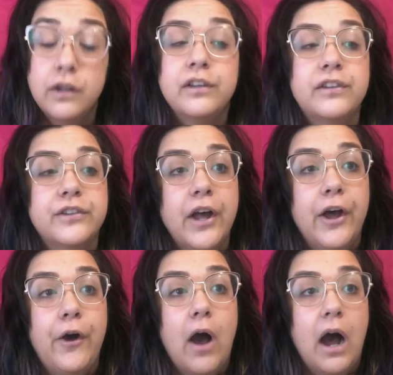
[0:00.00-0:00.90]

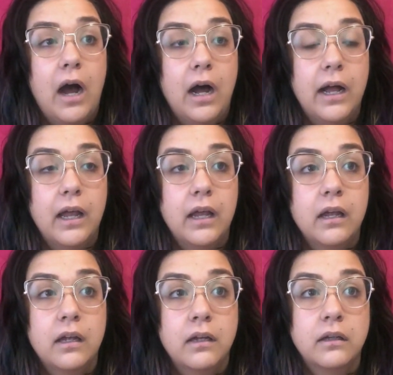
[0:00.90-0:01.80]
so I,
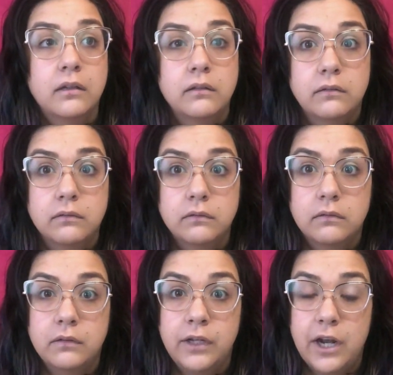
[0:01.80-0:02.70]

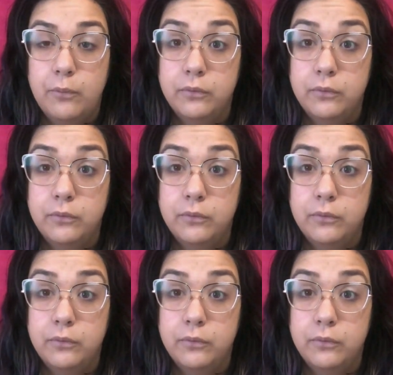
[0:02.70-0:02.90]
you know,